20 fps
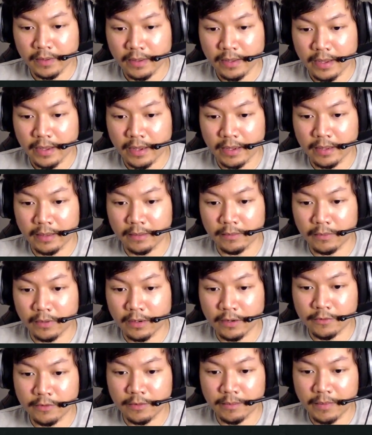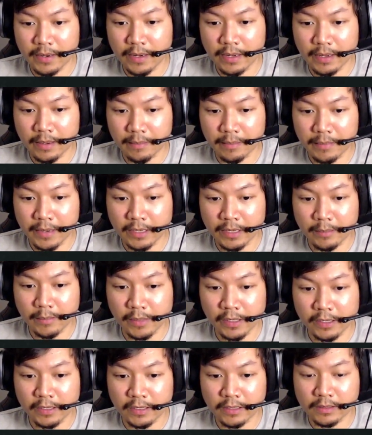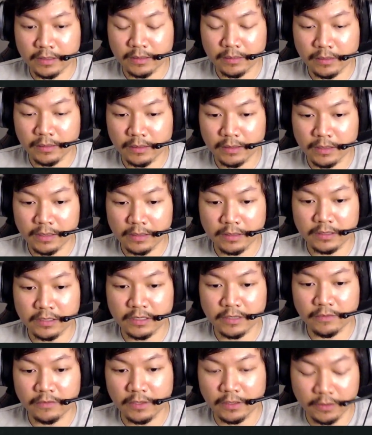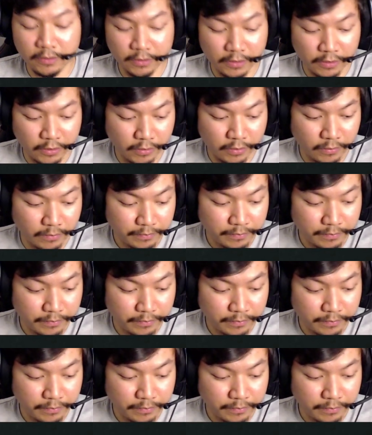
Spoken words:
and whatever my main ability is gets shifted to Q.